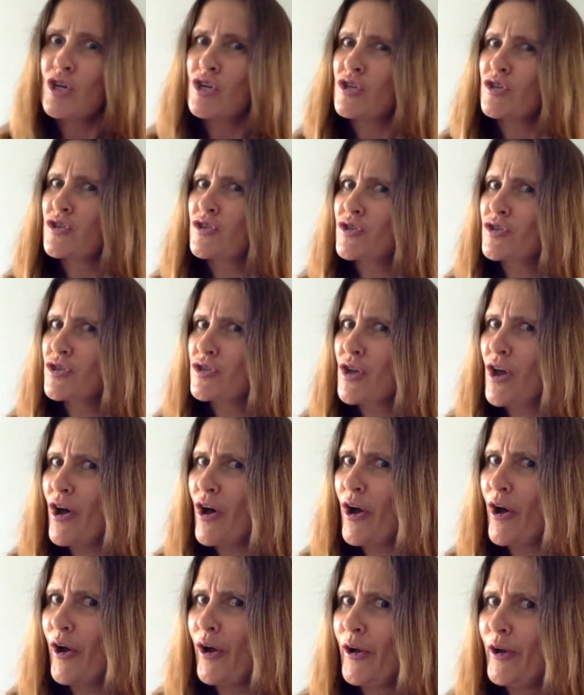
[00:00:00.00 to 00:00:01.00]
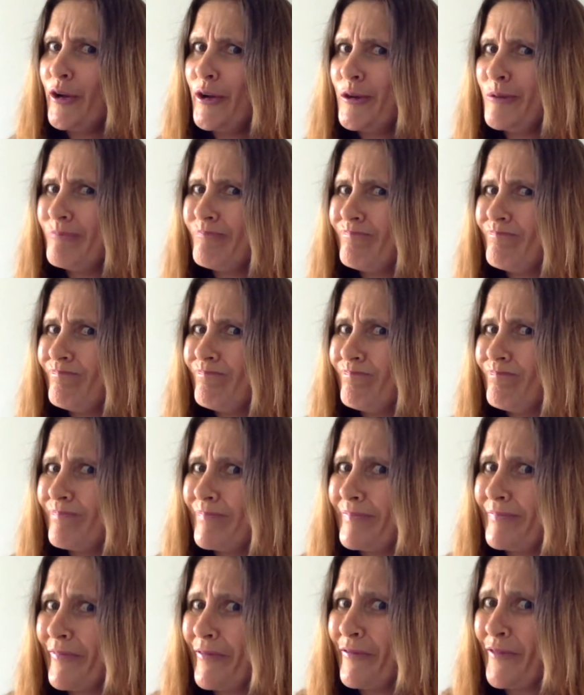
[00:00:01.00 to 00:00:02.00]
So
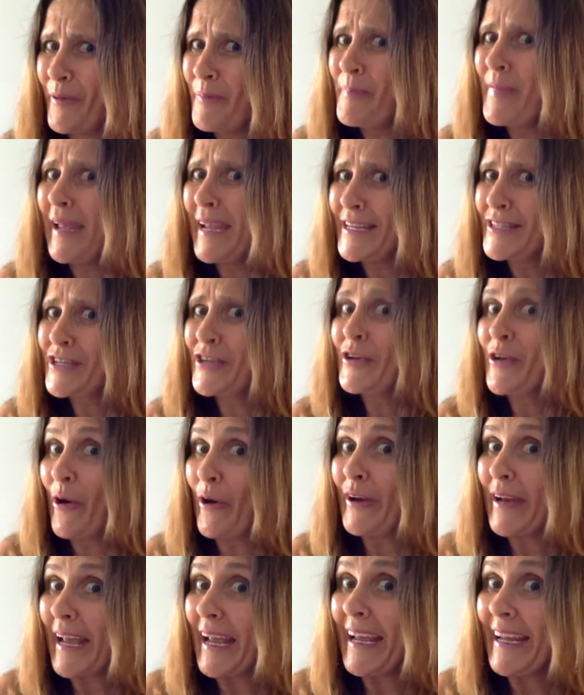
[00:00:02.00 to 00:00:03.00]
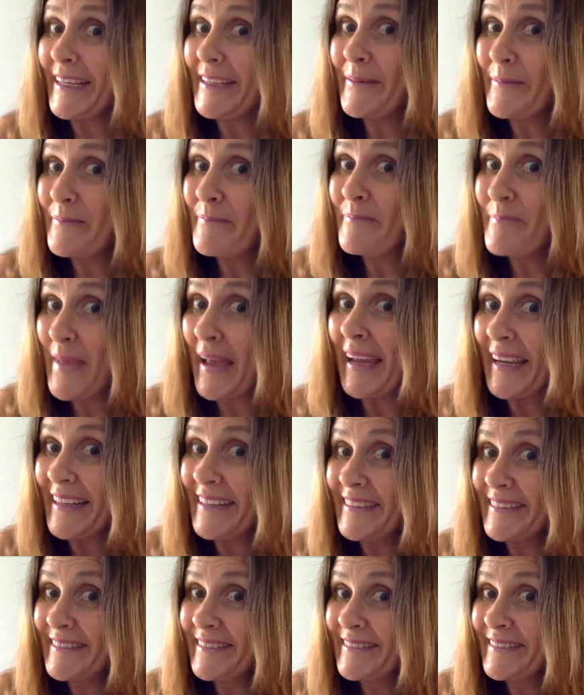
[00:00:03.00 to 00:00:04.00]
for me to not eat meat,
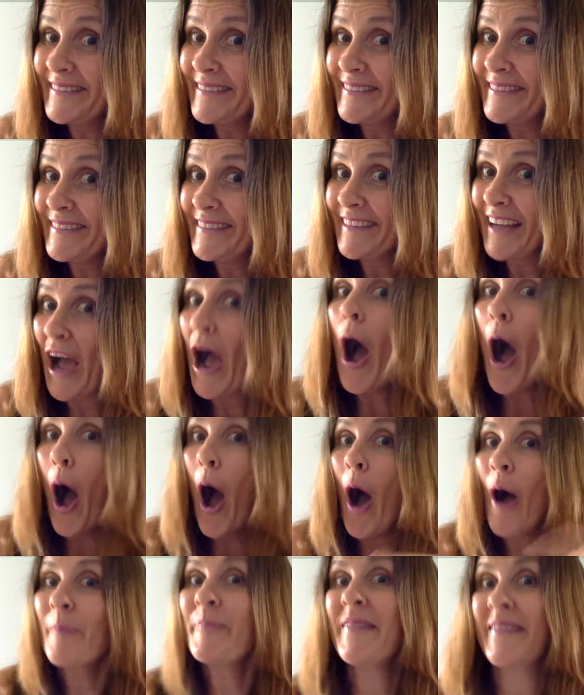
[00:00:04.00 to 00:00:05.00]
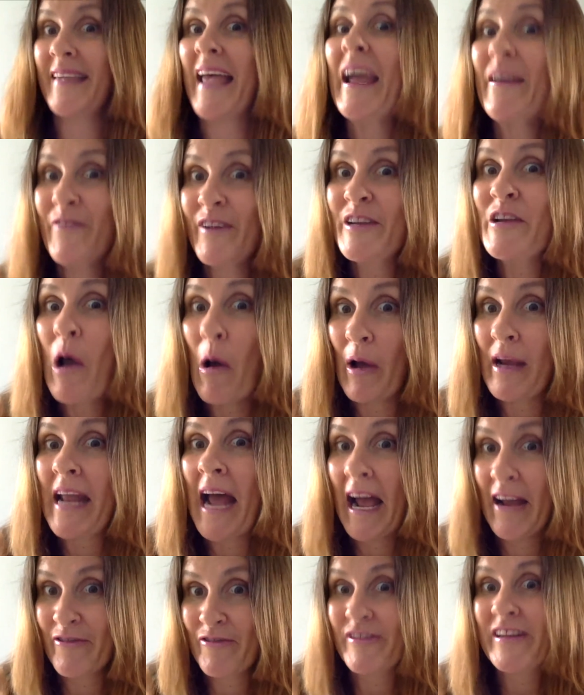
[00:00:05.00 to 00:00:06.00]
I'm saving nine
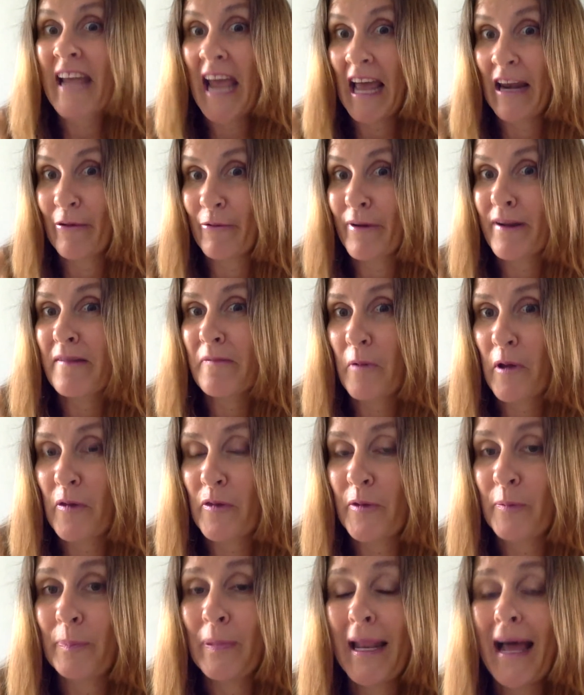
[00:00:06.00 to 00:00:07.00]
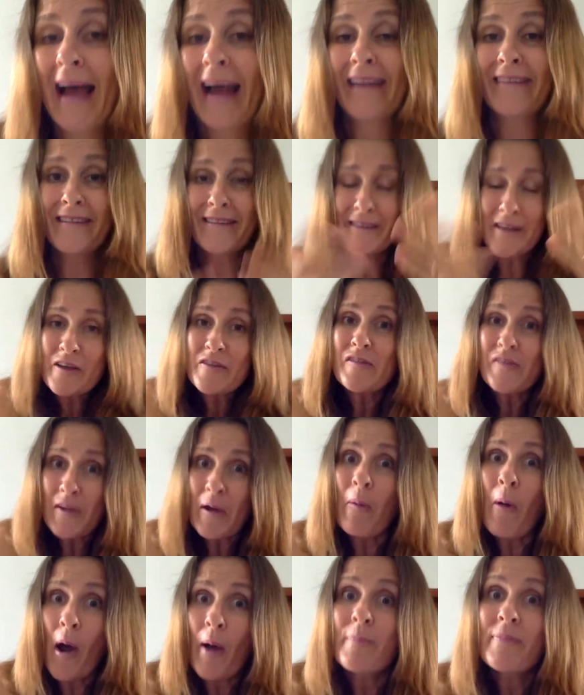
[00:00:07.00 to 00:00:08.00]
hundred calories worth of plants,
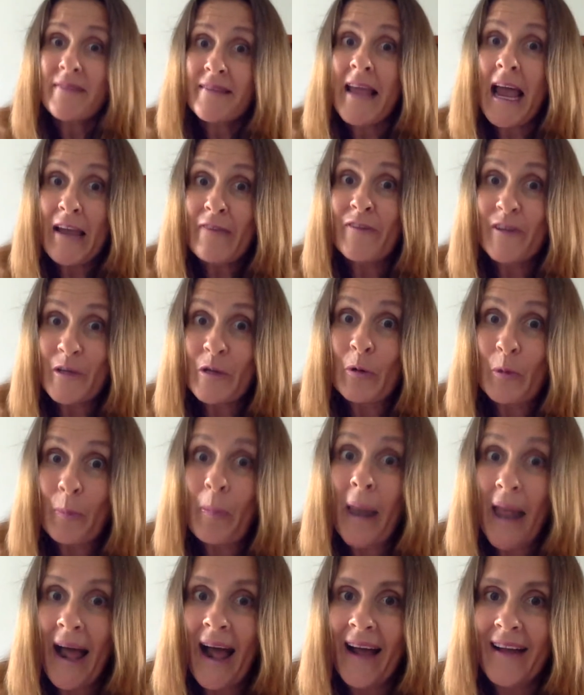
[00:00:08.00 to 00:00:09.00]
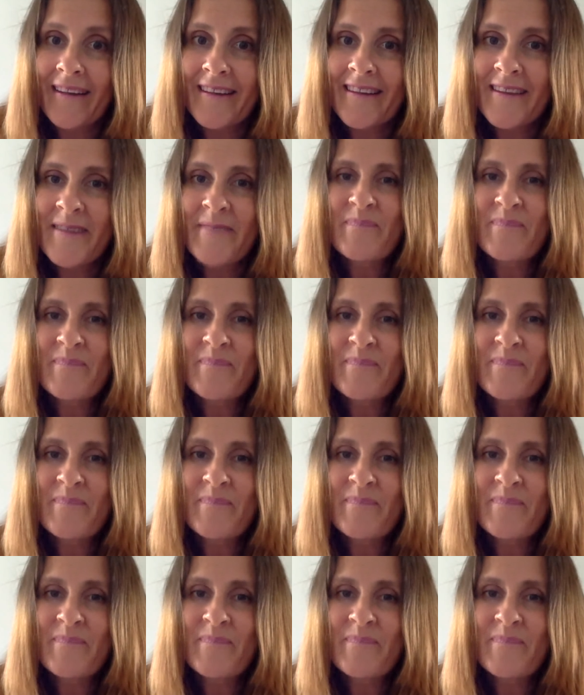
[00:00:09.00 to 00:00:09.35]
so I'm saving your plants.